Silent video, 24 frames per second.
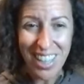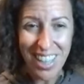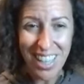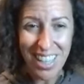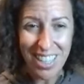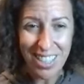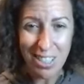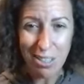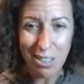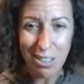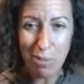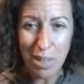
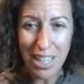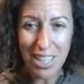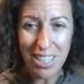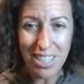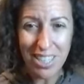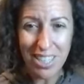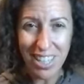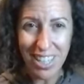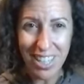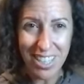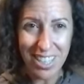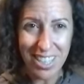Thanks so much,
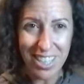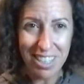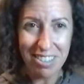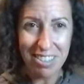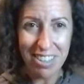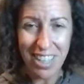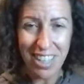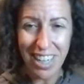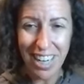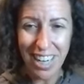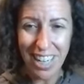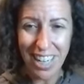and I'll see you
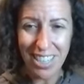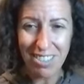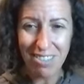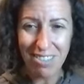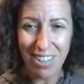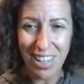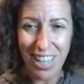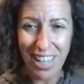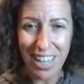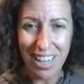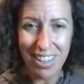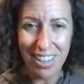in the next
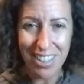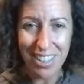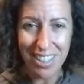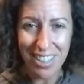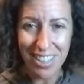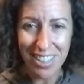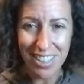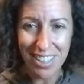video.